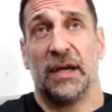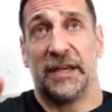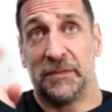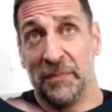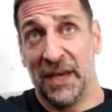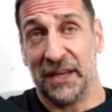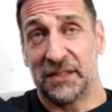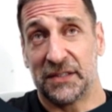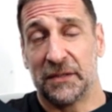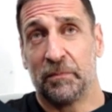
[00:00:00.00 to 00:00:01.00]
is
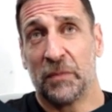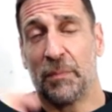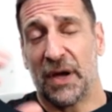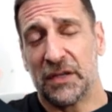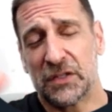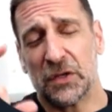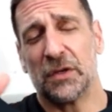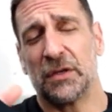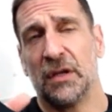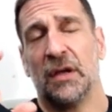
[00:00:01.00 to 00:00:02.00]
missed by a
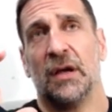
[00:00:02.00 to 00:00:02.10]
certain